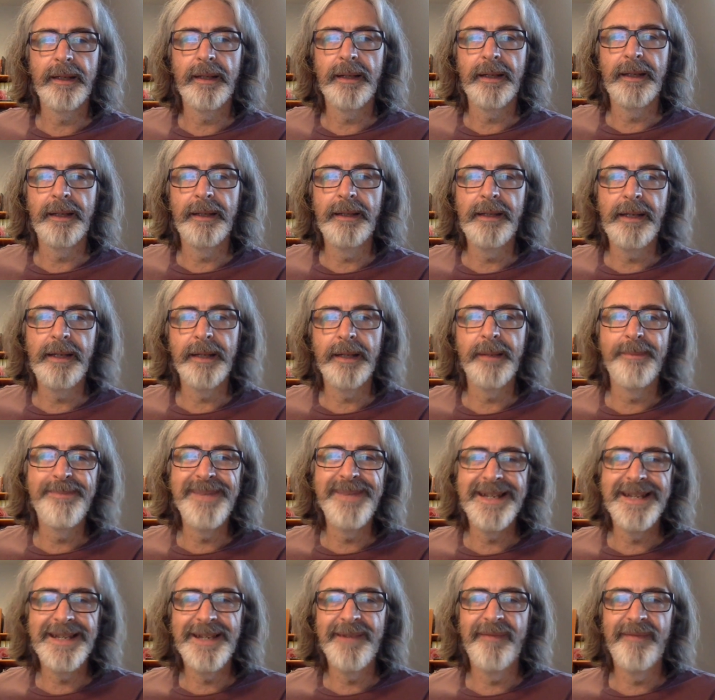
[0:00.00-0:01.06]
and the other
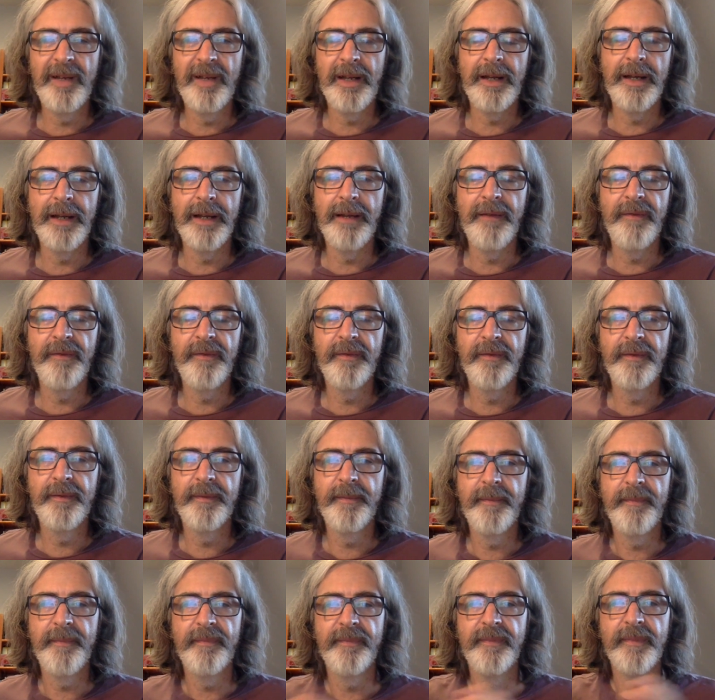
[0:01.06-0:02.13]
bits of life.
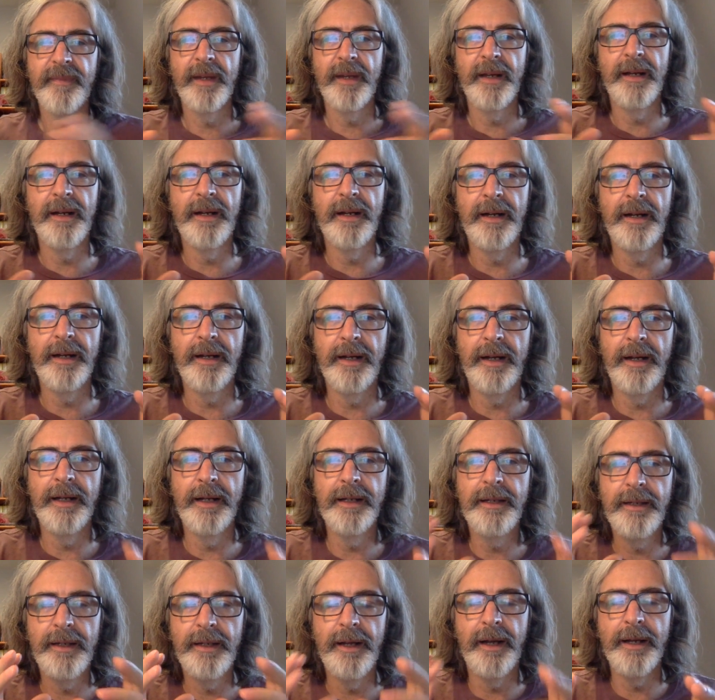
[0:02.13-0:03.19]

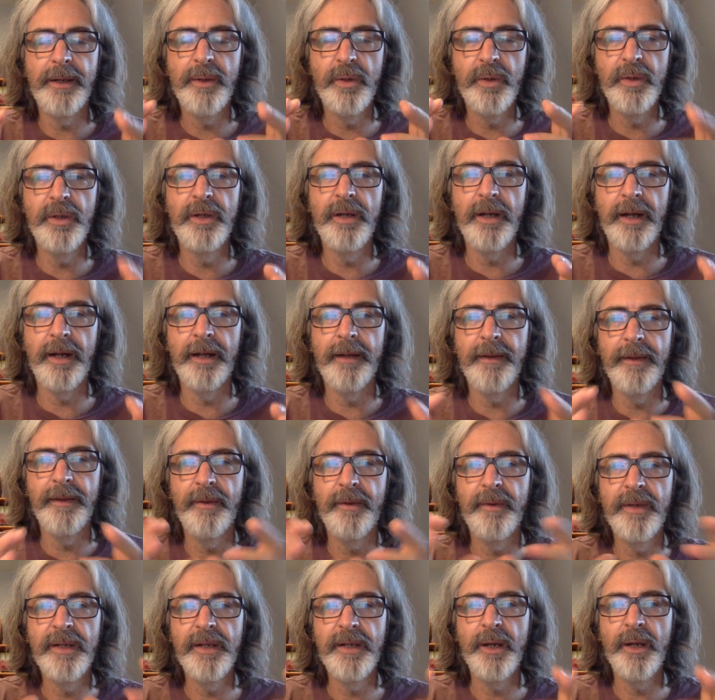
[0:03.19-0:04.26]

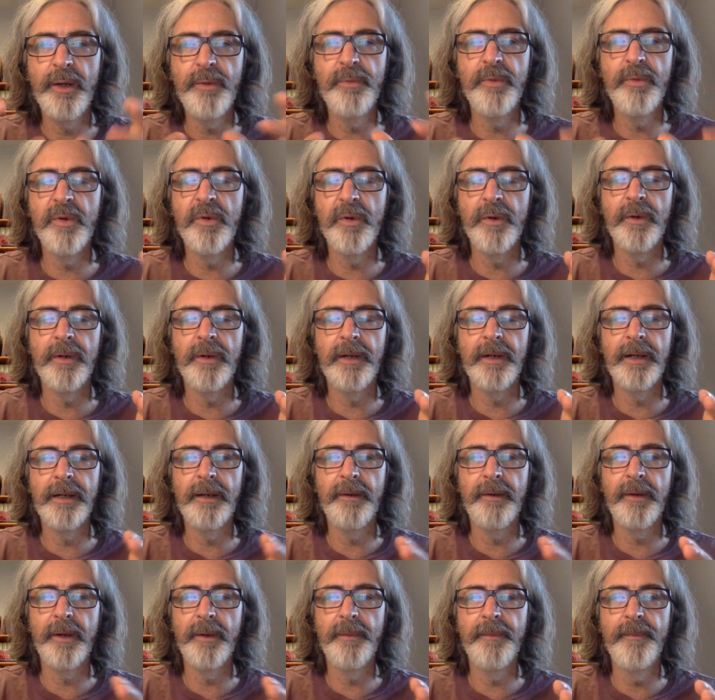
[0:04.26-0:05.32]
There is no more. I
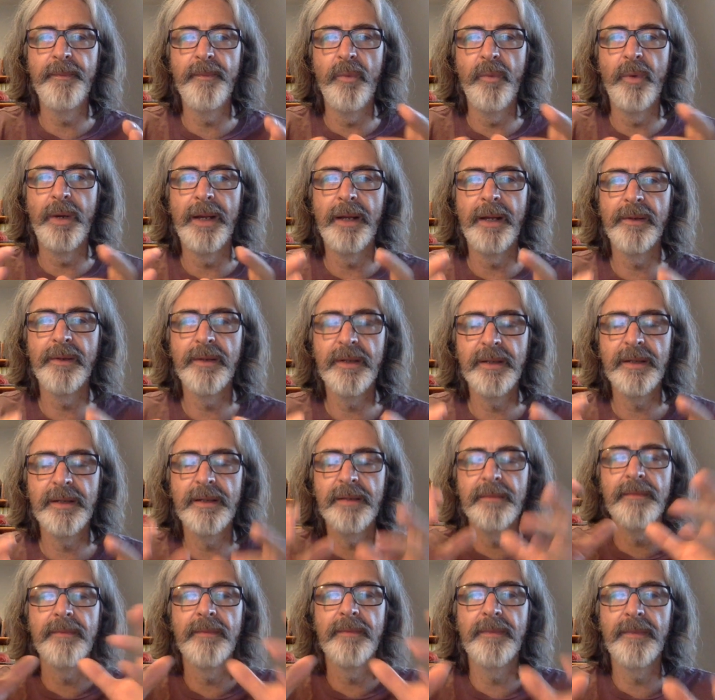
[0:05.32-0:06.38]
don't know what
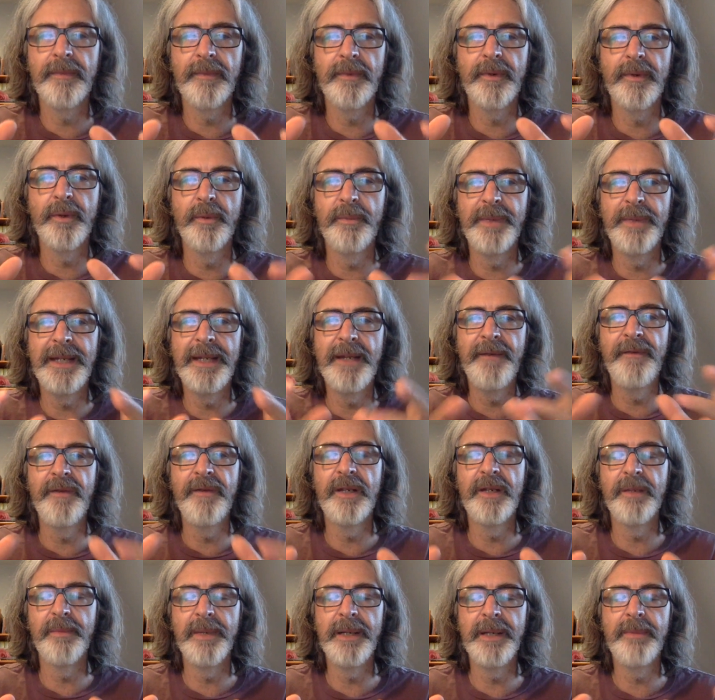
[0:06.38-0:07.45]
else could be given
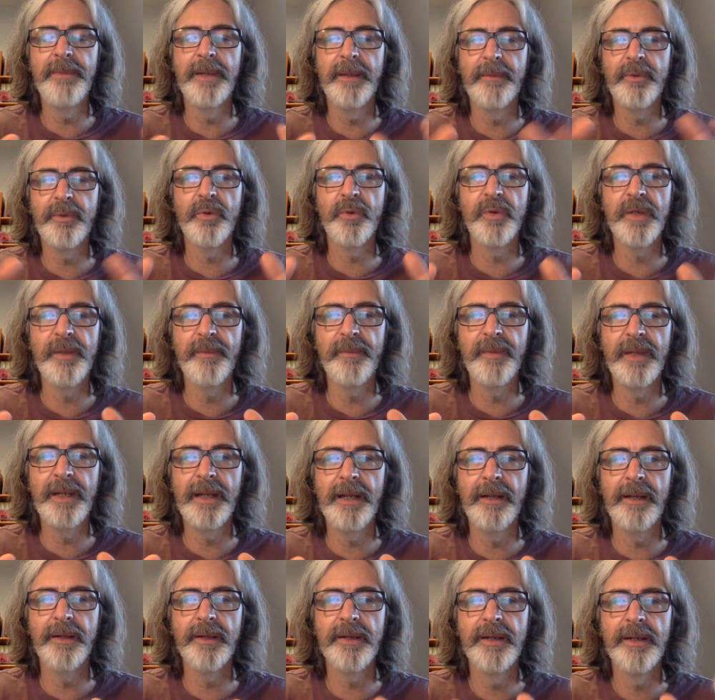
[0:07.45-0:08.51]
to me, but I'm sure something
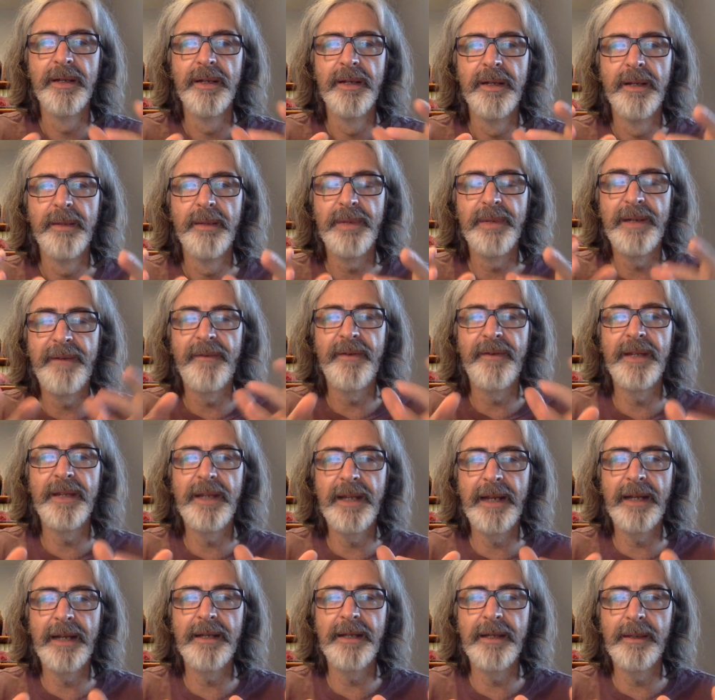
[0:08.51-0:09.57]
else. But
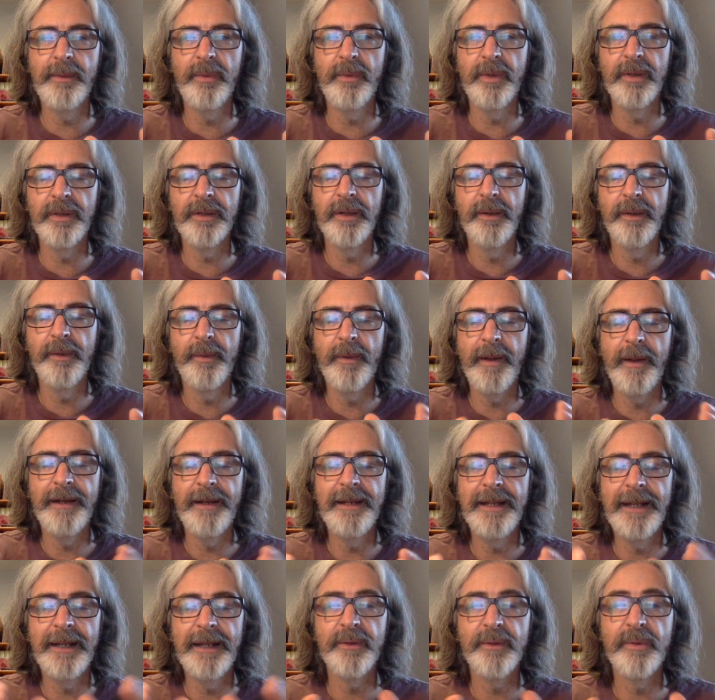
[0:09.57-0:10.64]
anything
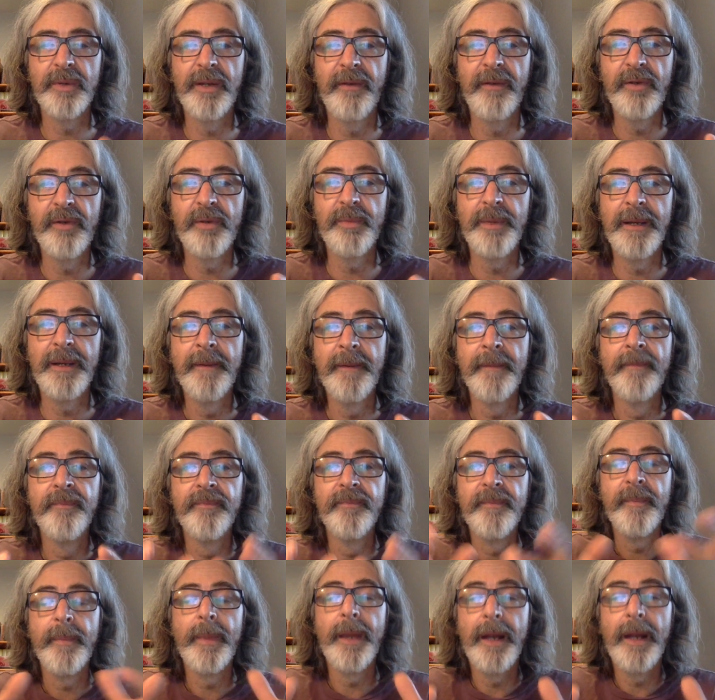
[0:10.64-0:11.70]
else was given to me,
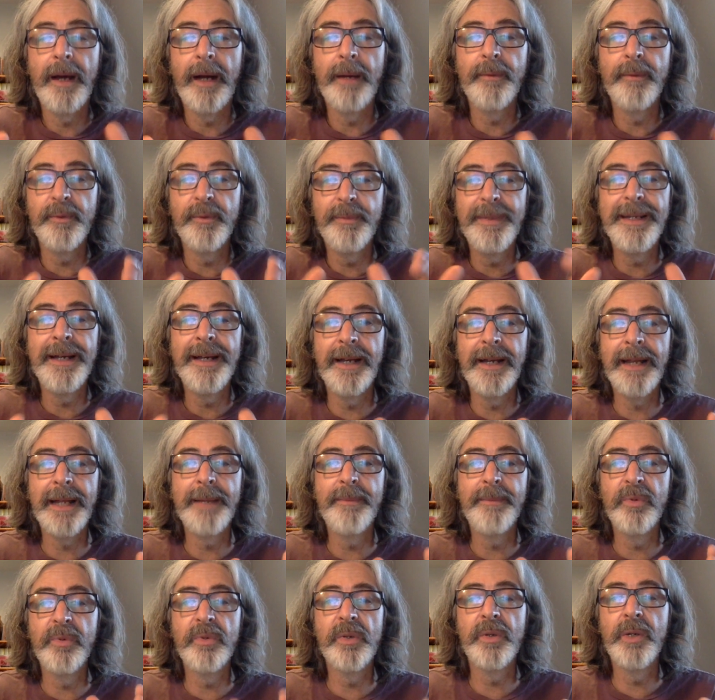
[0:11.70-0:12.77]
I would be
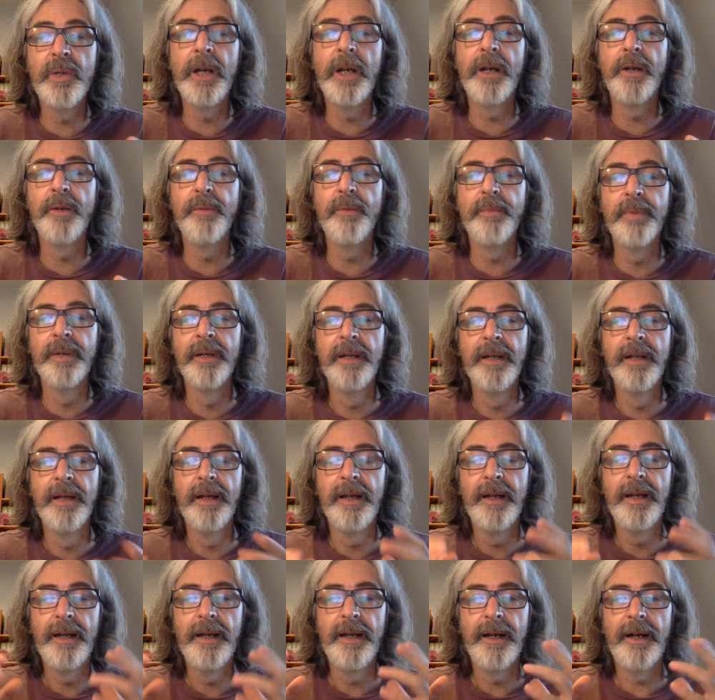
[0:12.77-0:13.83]
unable to cope.
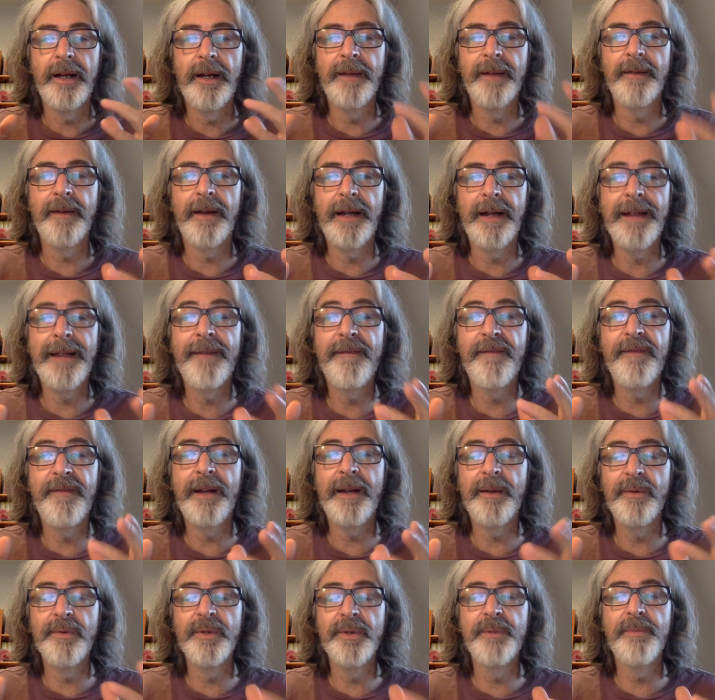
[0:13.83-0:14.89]
I have
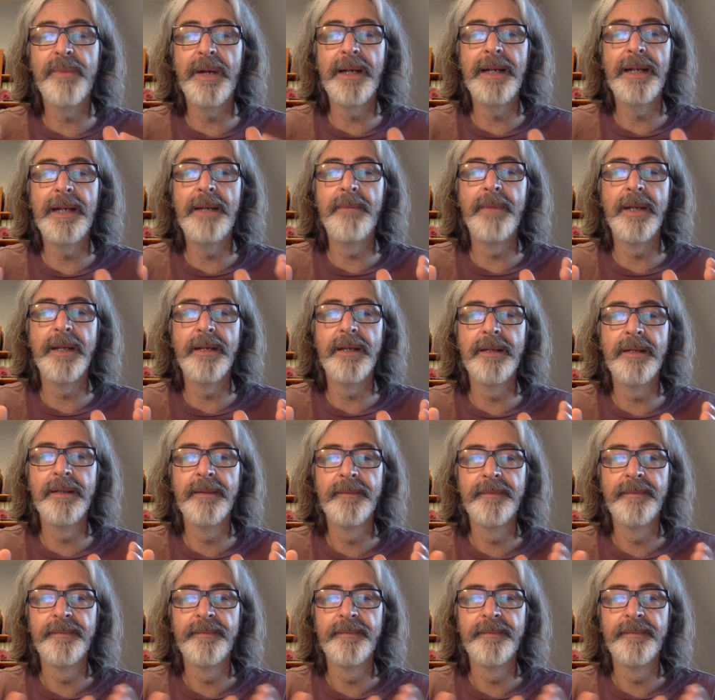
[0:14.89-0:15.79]
found my limit,